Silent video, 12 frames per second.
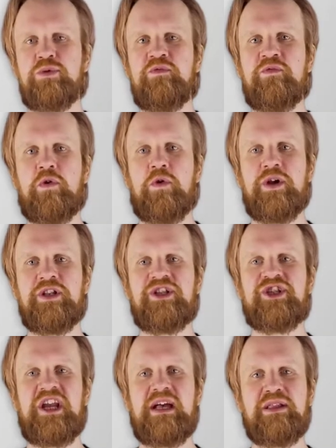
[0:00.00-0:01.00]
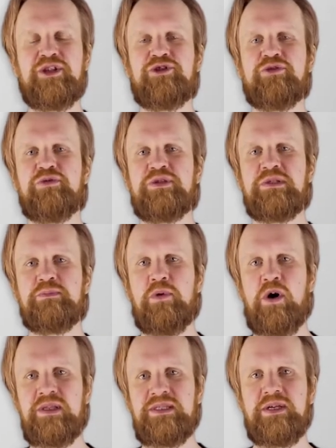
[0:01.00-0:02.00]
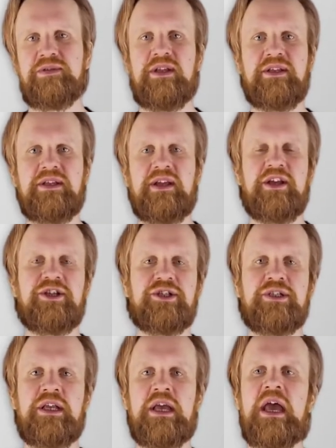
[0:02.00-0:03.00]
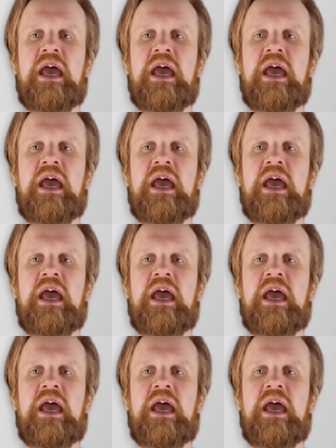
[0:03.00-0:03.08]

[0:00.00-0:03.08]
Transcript: for challenge response authentication